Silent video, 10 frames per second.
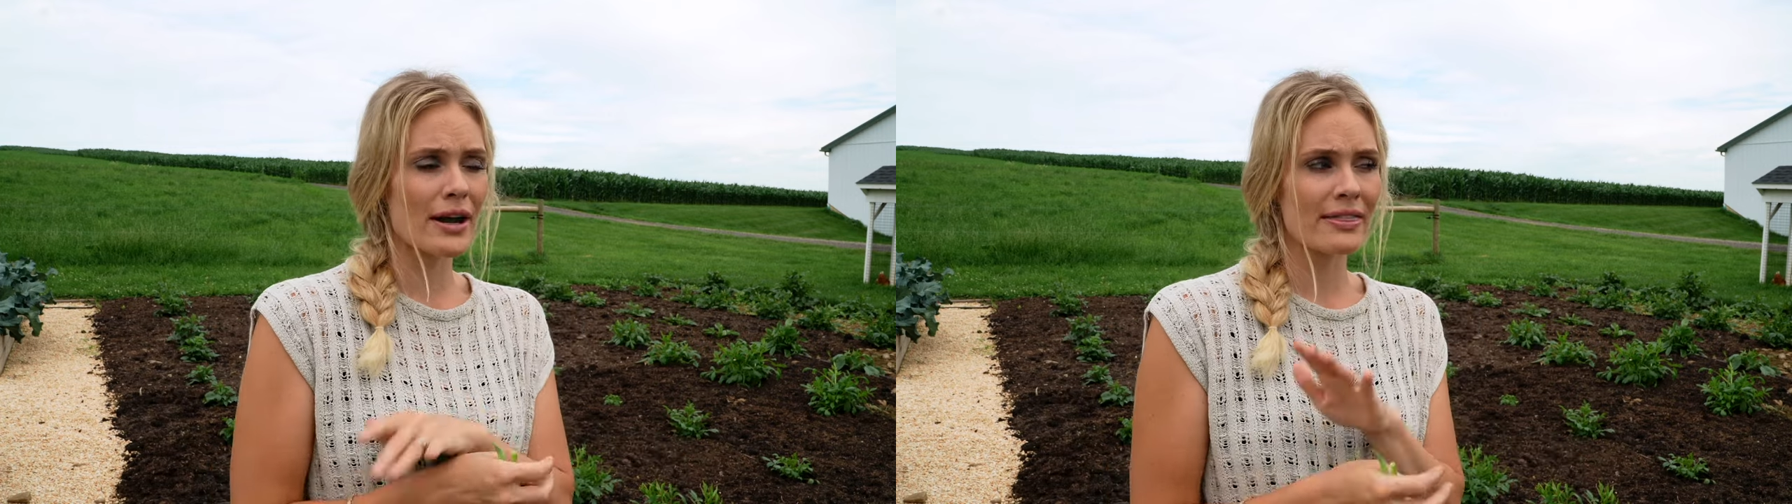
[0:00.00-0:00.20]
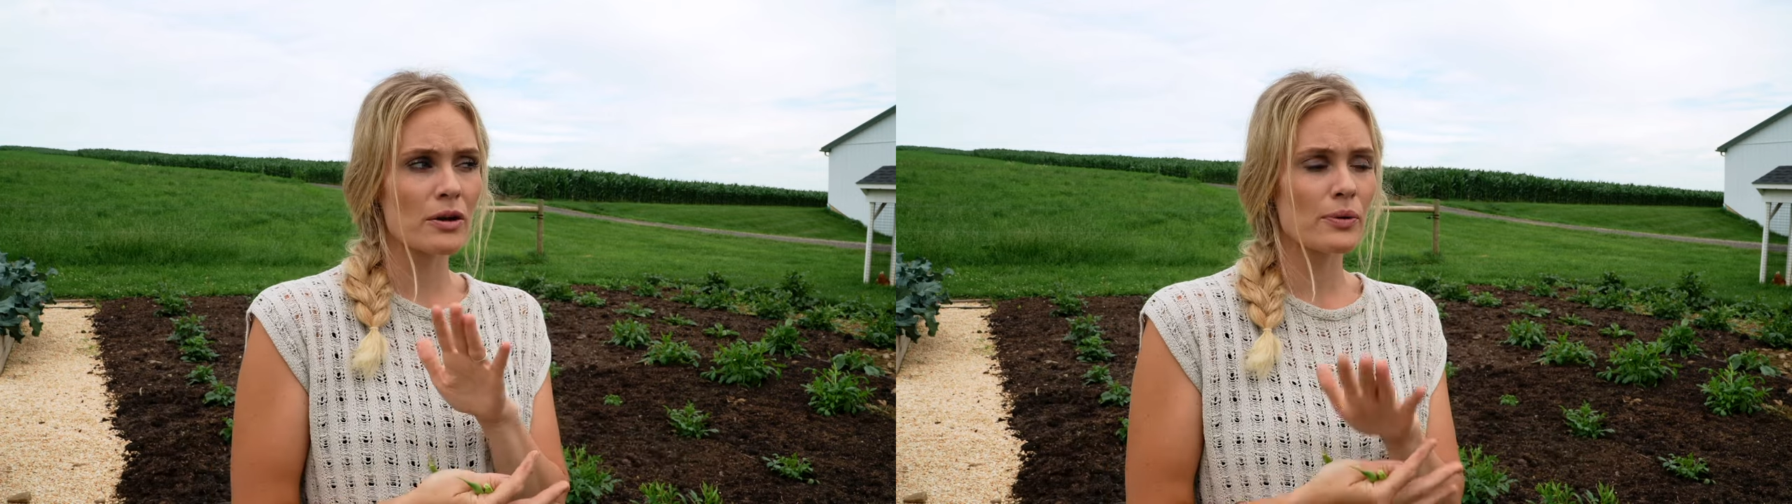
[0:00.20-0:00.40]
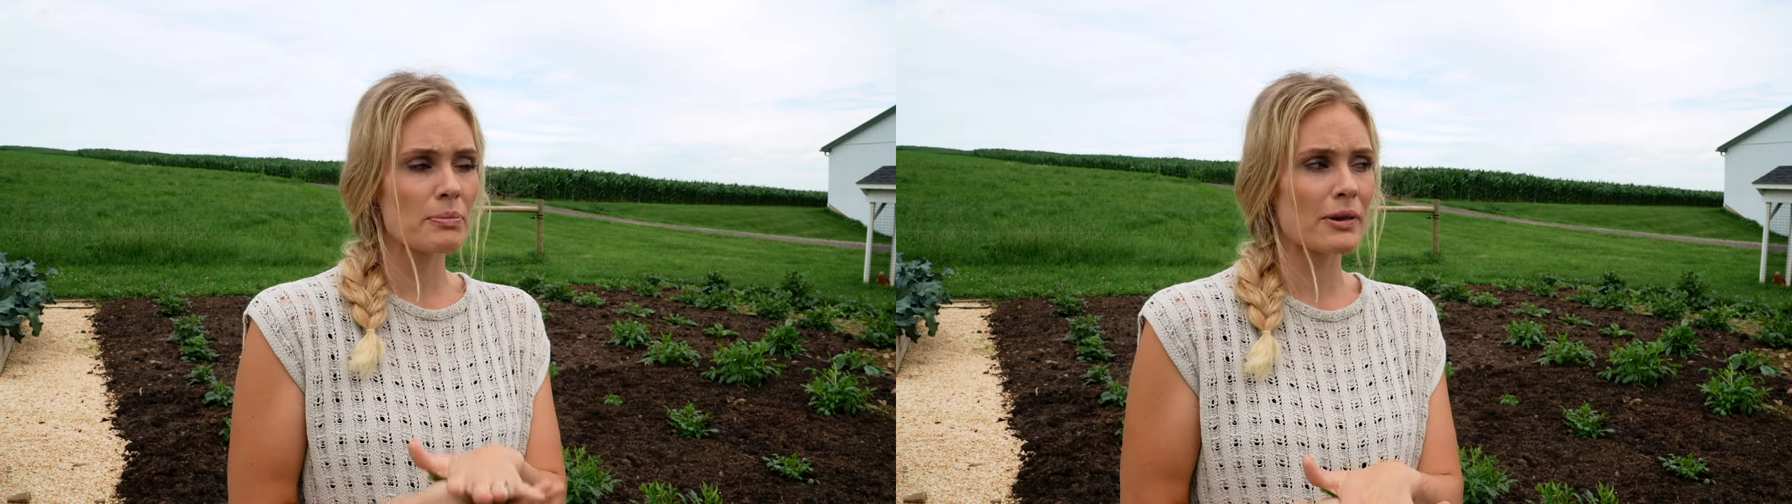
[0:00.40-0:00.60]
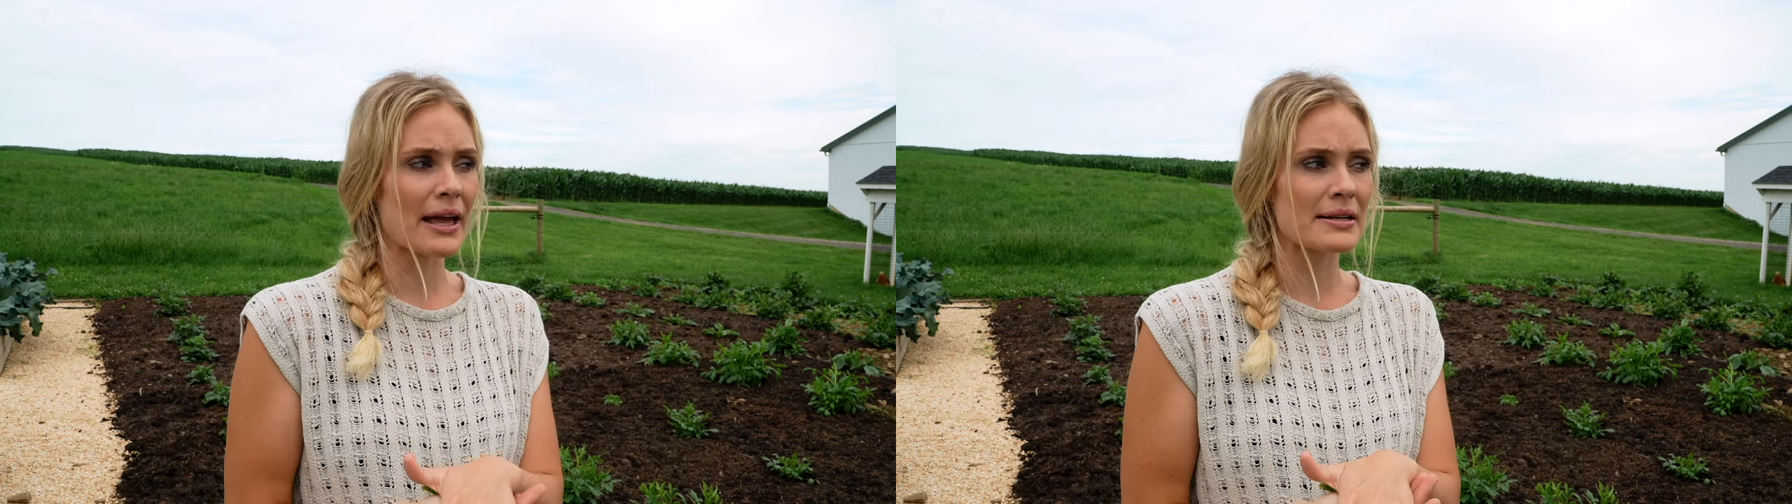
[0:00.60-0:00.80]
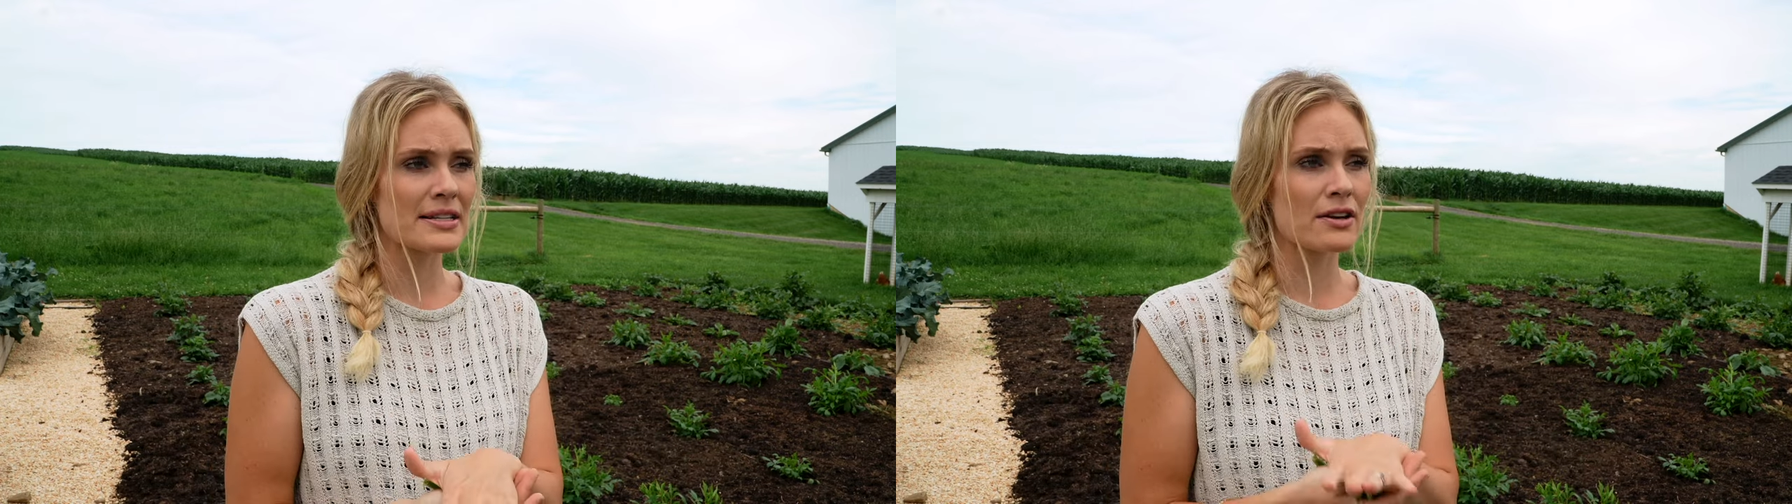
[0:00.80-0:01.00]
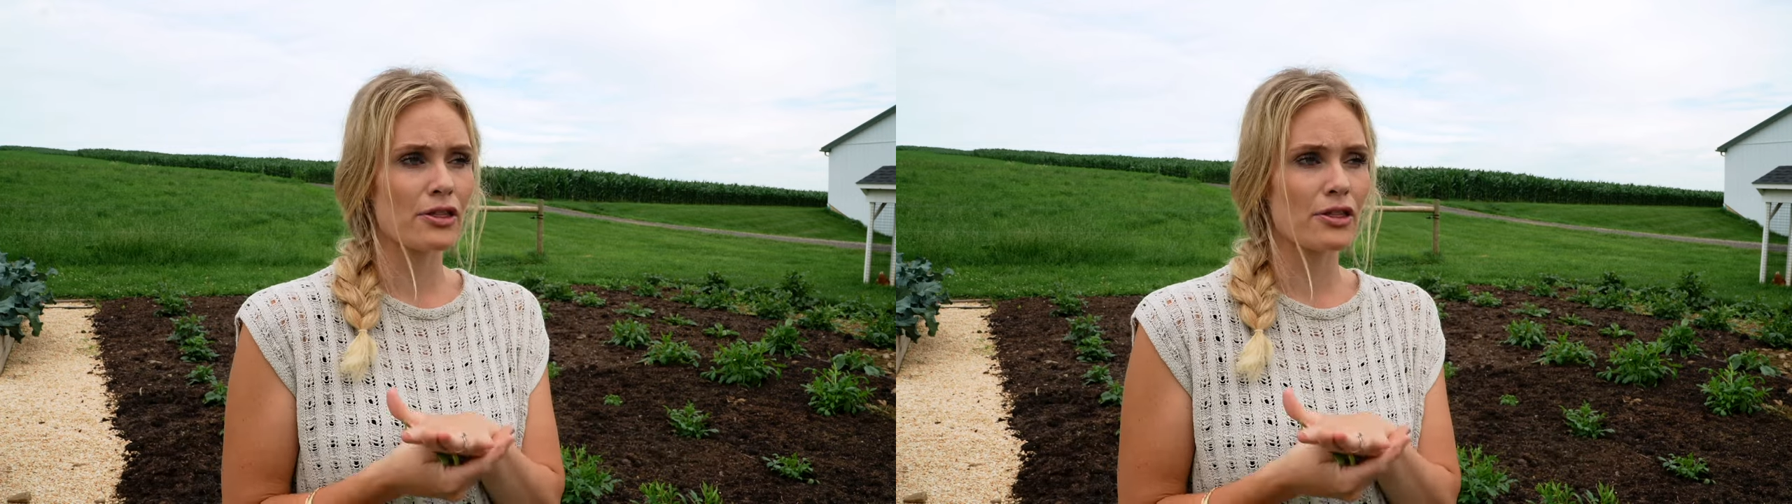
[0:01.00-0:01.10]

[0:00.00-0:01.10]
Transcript: I think we planted